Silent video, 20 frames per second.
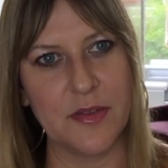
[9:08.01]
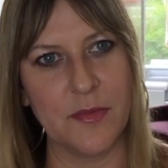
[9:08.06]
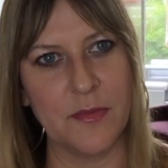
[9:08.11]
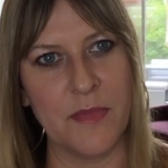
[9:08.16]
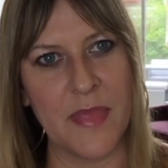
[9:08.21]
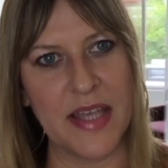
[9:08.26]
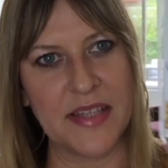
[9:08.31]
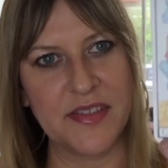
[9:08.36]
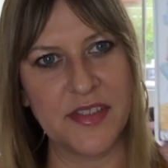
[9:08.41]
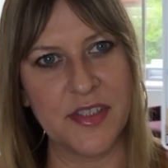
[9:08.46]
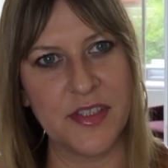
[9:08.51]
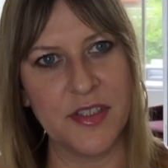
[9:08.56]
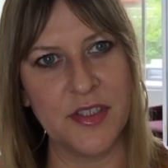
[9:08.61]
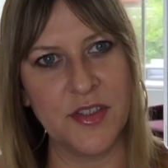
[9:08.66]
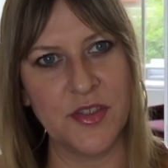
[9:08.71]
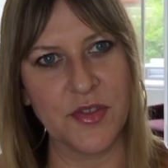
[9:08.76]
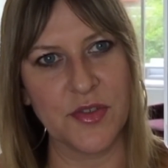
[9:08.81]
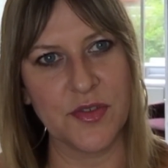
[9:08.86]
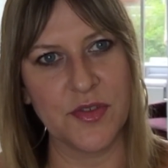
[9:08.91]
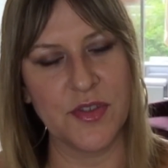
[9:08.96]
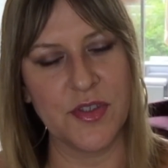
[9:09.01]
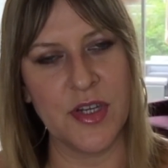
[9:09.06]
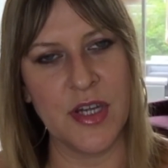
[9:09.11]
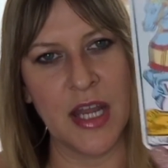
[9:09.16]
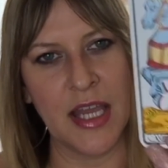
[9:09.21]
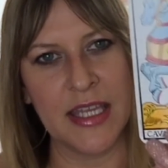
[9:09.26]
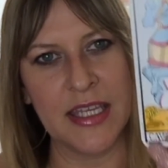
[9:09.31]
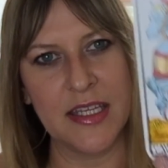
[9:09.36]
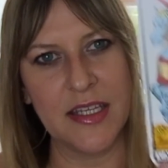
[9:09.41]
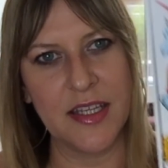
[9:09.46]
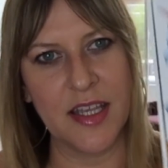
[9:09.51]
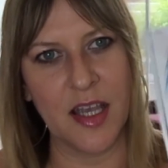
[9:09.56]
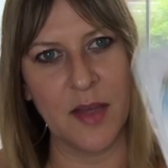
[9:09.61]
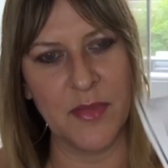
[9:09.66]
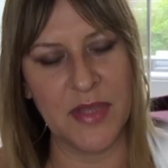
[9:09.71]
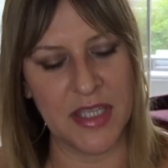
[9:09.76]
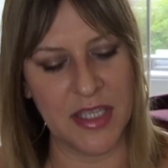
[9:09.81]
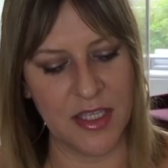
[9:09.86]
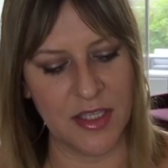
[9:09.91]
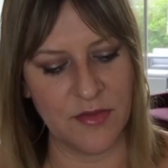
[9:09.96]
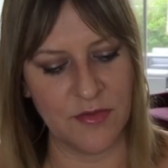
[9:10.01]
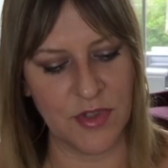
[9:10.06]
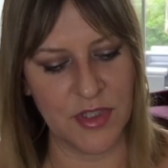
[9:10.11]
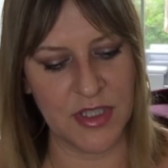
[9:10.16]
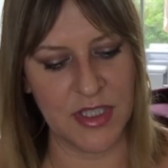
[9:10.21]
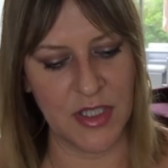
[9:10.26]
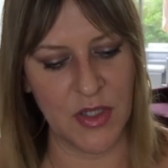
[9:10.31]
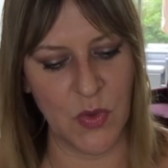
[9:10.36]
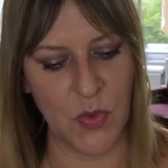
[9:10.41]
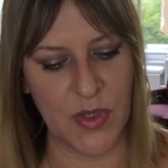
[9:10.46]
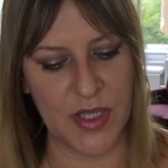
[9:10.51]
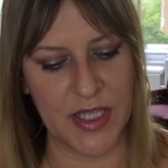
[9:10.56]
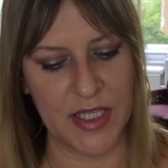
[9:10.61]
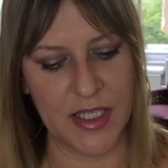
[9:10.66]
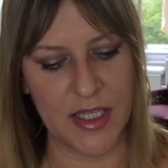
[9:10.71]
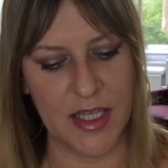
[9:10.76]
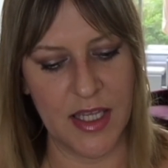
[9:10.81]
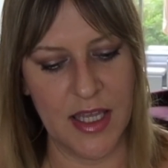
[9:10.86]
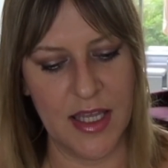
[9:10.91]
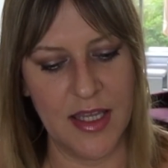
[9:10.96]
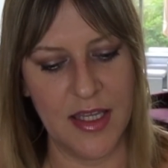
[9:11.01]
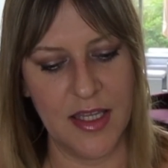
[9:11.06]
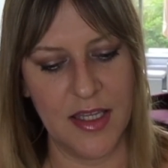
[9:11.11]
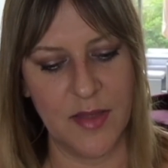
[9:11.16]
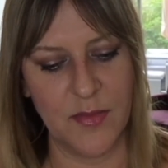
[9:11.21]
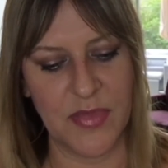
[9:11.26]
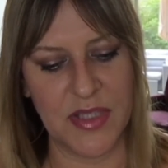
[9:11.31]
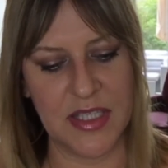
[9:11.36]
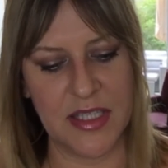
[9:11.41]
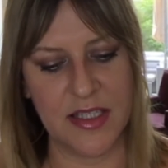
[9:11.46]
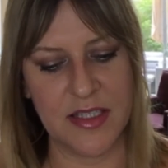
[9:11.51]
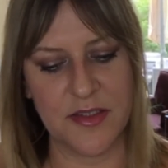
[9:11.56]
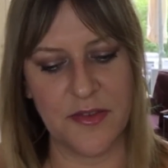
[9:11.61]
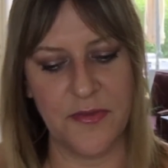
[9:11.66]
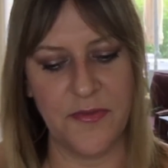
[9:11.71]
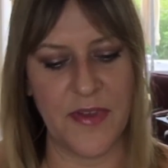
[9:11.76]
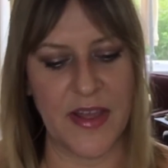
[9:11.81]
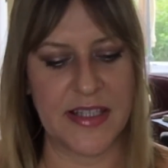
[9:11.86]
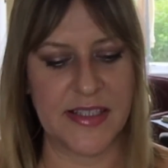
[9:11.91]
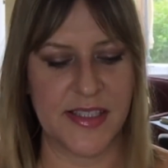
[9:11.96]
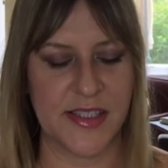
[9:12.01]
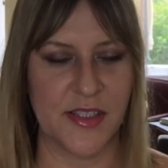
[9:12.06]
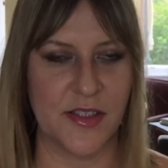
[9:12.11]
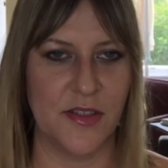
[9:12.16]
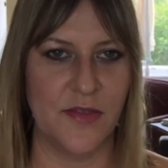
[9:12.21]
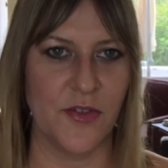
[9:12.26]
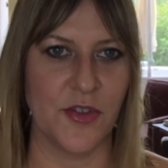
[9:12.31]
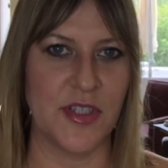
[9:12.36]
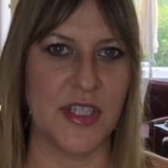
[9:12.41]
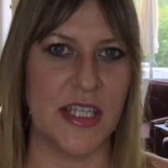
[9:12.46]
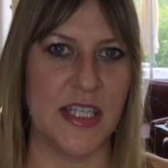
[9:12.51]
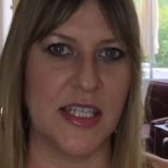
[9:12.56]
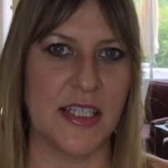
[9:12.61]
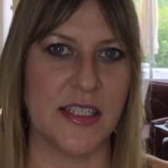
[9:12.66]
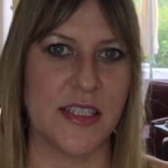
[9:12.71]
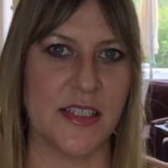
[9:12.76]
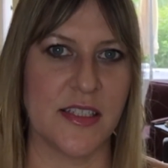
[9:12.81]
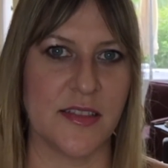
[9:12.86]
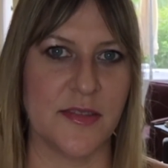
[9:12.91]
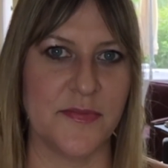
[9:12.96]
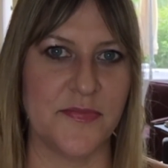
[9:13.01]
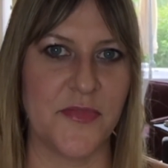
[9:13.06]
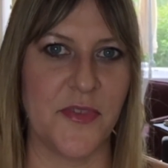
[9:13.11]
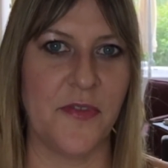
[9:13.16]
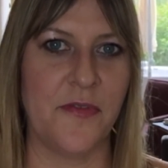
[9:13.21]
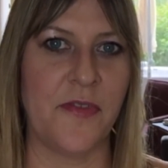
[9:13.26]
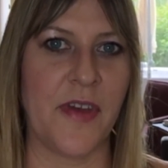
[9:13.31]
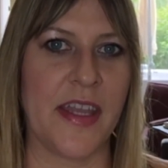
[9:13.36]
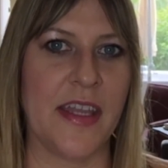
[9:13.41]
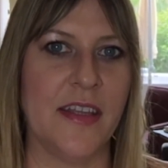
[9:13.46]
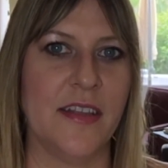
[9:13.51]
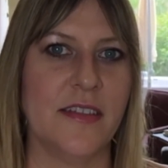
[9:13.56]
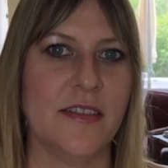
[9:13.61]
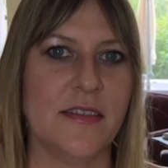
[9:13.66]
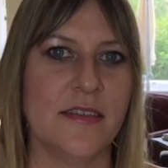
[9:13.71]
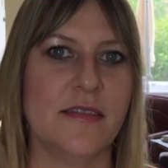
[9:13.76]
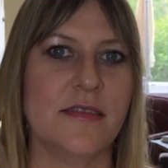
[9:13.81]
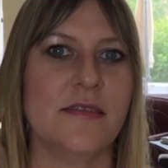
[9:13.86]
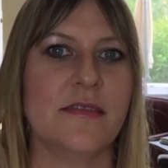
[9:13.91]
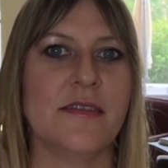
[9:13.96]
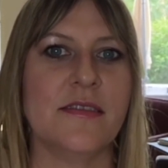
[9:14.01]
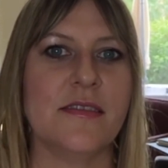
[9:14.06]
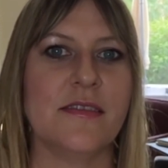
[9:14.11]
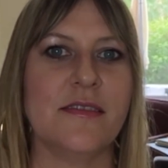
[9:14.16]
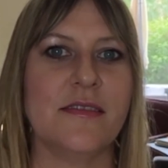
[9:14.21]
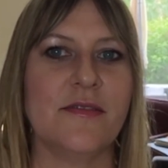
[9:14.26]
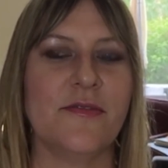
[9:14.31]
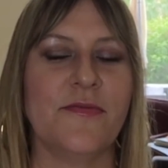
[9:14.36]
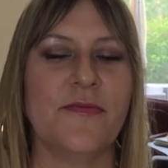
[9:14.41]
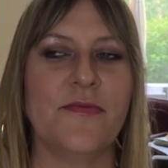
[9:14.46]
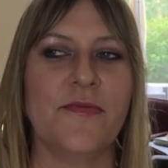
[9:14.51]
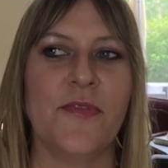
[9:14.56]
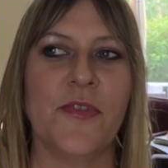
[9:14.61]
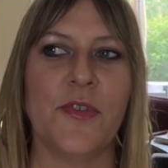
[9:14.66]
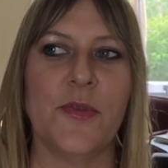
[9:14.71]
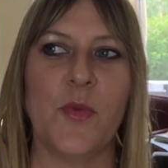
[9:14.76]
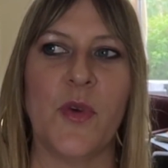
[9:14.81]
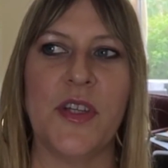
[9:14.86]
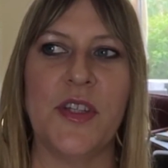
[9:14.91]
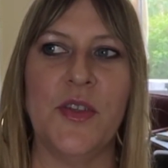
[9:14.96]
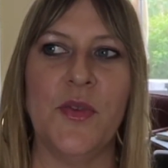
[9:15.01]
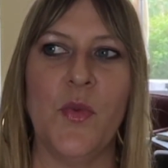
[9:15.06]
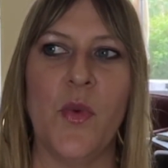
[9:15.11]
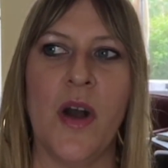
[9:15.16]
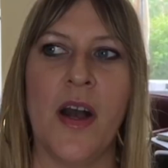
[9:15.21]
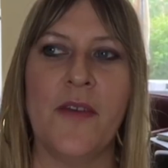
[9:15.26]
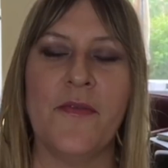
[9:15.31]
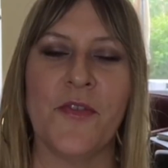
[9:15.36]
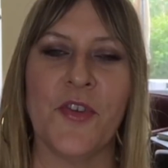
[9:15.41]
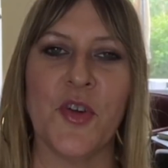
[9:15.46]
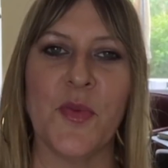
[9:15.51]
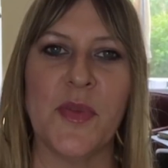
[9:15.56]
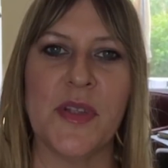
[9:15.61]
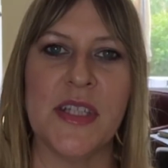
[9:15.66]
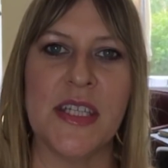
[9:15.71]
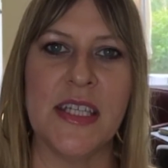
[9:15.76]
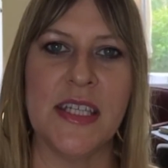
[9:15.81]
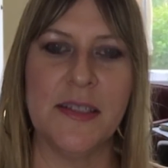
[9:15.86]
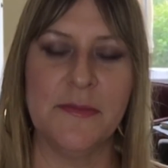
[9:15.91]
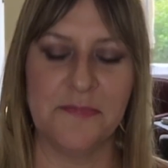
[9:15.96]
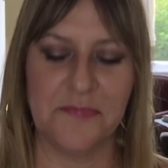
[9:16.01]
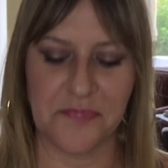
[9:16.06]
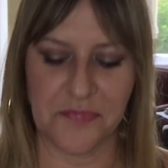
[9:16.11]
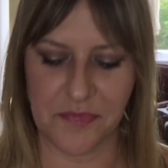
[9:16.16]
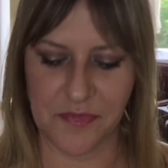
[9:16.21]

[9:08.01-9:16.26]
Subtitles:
message or knight coming in really quick, being defensive or needing to fight for what you want verbally.